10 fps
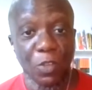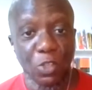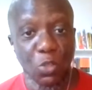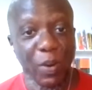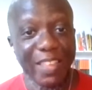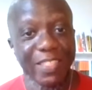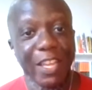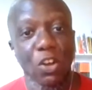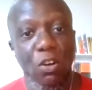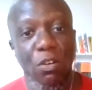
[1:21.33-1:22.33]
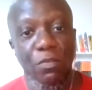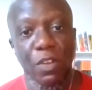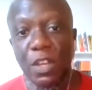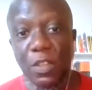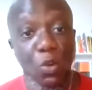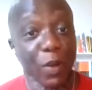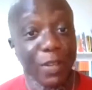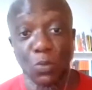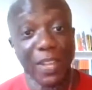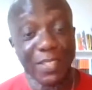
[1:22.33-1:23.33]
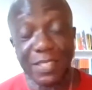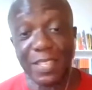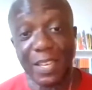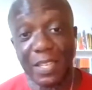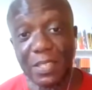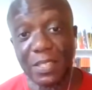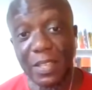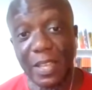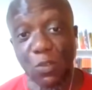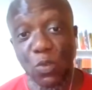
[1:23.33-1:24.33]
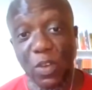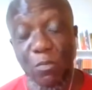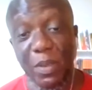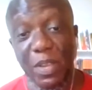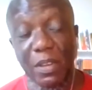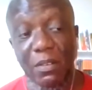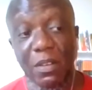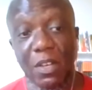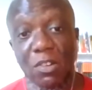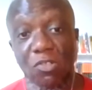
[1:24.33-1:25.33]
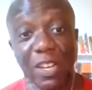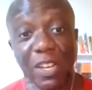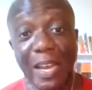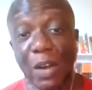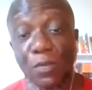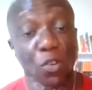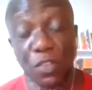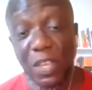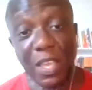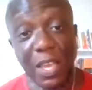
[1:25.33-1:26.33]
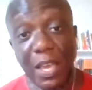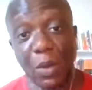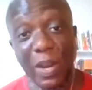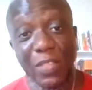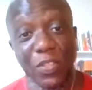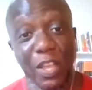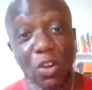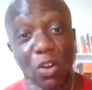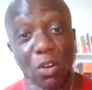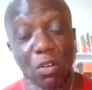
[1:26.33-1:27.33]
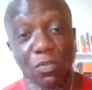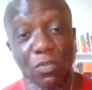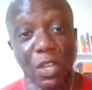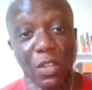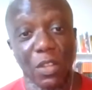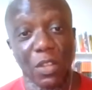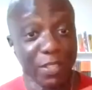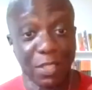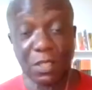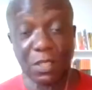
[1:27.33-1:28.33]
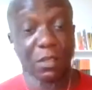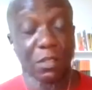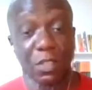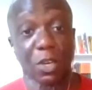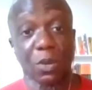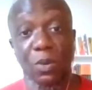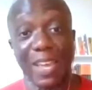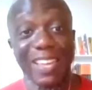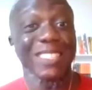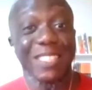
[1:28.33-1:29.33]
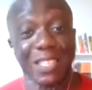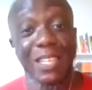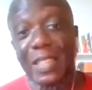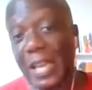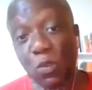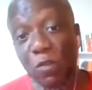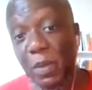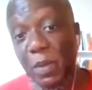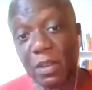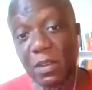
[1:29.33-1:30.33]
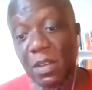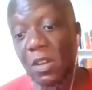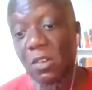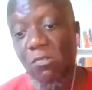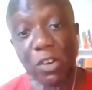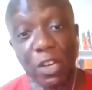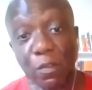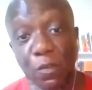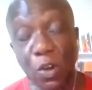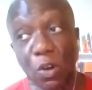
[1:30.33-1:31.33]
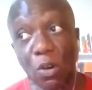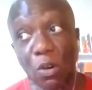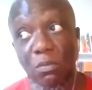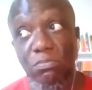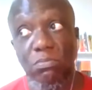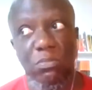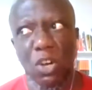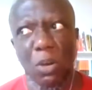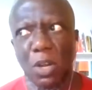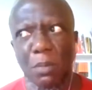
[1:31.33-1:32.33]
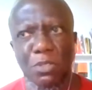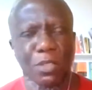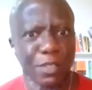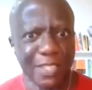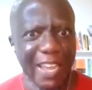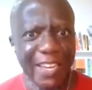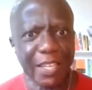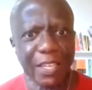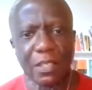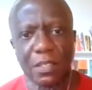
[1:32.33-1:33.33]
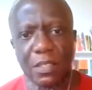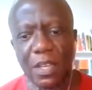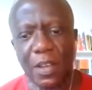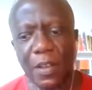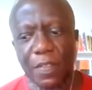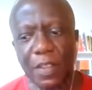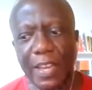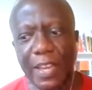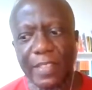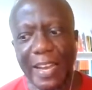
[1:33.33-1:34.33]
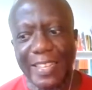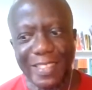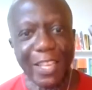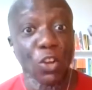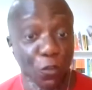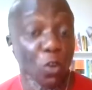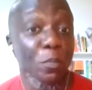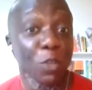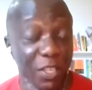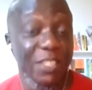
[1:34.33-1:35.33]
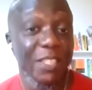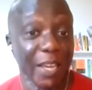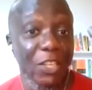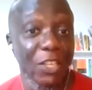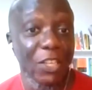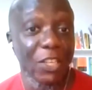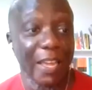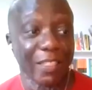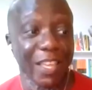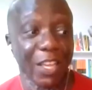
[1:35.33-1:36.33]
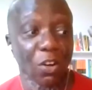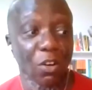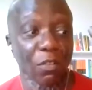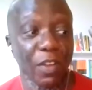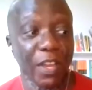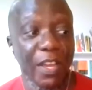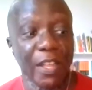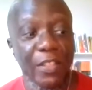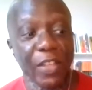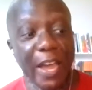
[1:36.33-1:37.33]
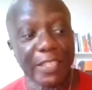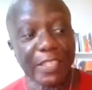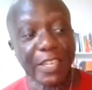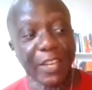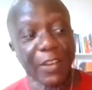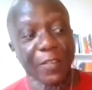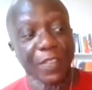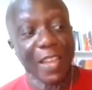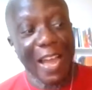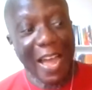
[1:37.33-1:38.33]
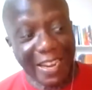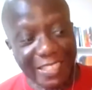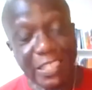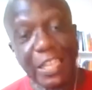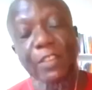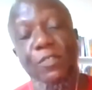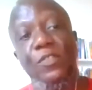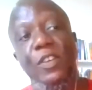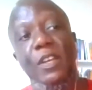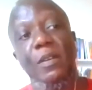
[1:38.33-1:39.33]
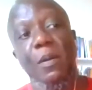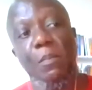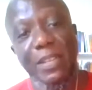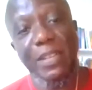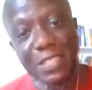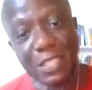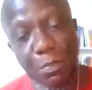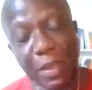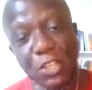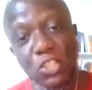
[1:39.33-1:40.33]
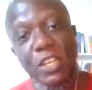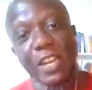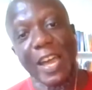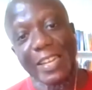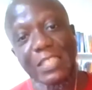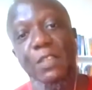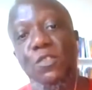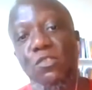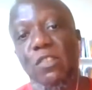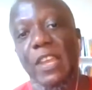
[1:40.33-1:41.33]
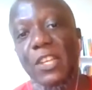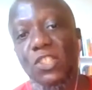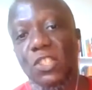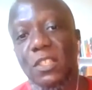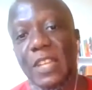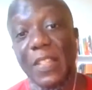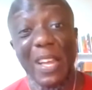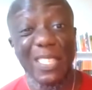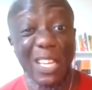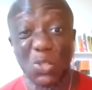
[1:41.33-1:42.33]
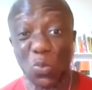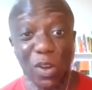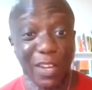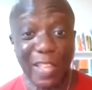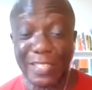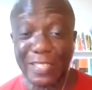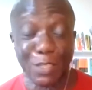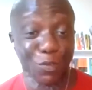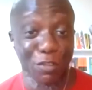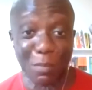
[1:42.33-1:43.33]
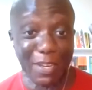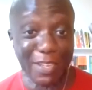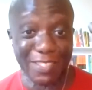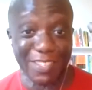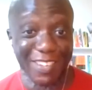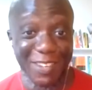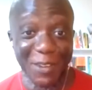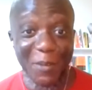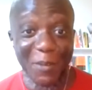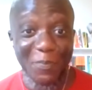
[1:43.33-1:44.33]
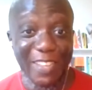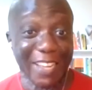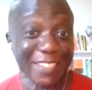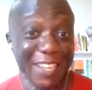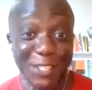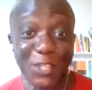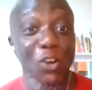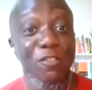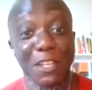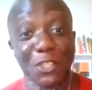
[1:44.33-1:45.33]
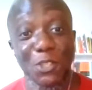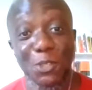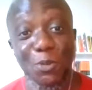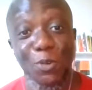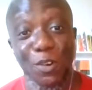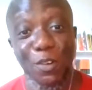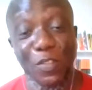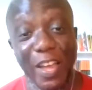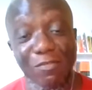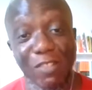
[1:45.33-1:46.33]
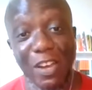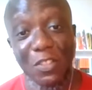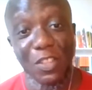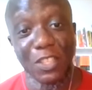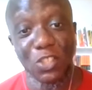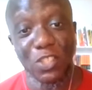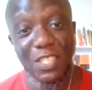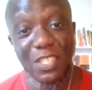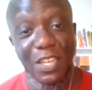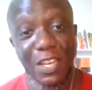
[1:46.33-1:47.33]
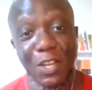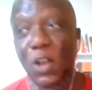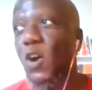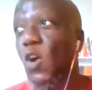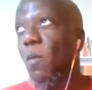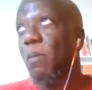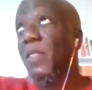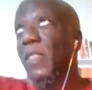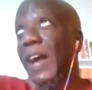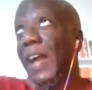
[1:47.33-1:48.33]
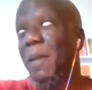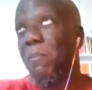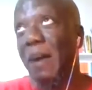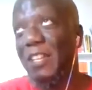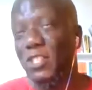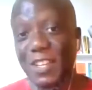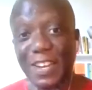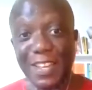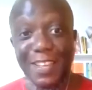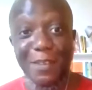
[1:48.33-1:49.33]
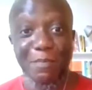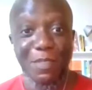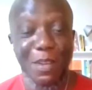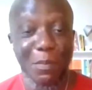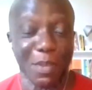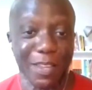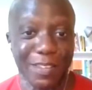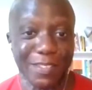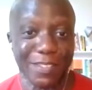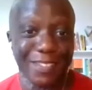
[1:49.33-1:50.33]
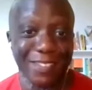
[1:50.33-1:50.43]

So when I think of the Quest Wednesdays that we've been running now for over a year, when I think of the Quest, you know, entity that we've been running for coming up to 10 years, I, I think of community actually. I think of that active participation and active creation. And that takes work, that takes vulnerability, that takes courage to do all of that rather than just sitting hoping that it magically appears.